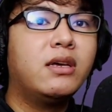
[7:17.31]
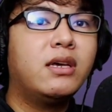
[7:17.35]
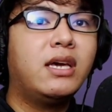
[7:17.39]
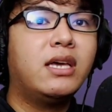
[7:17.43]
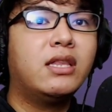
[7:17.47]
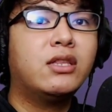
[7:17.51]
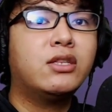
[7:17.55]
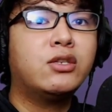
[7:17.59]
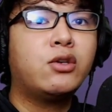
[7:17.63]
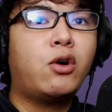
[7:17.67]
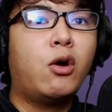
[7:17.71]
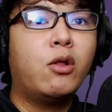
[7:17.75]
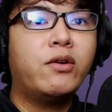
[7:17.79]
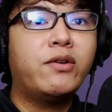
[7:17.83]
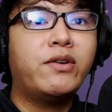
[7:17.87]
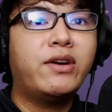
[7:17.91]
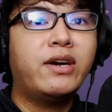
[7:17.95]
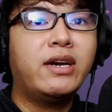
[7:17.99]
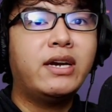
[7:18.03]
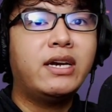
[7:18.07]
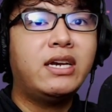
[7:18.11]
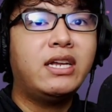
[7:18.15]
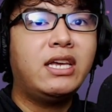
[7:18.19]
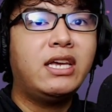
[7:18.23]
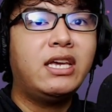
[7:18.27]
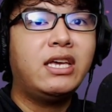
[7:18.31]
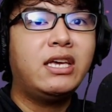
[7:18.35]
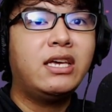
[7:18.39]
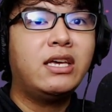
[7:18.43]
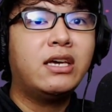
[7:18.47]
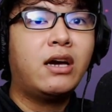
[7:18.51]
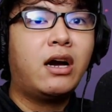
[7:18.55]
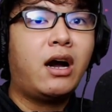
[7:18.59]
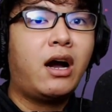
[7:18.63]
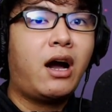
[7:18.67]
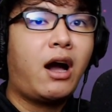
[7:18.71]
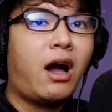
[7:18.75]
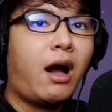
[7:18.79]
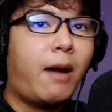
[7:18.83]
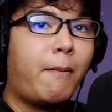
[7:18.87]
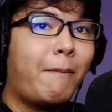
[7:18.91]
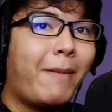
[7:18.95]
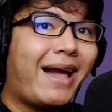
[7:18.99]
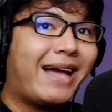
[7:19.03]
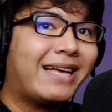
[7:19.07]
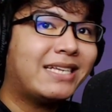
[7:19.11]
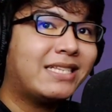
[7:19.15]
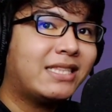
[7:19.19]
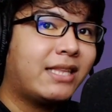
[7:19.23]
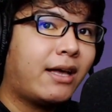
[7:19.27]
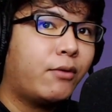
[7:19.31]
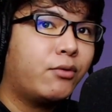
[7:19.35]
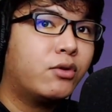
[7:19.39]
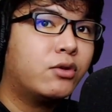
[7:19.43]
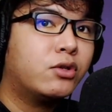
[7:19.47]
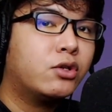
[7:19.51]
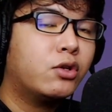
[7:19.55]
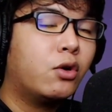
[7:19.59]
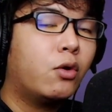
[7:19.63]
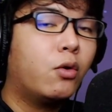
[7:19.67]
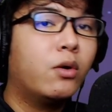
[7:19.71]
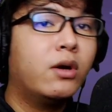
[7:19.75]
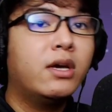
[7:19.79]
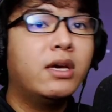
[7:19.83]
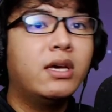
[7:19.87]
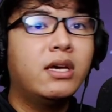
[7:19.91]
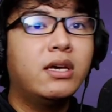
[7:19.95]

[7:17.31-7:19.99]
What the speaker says: it's already maxed out, so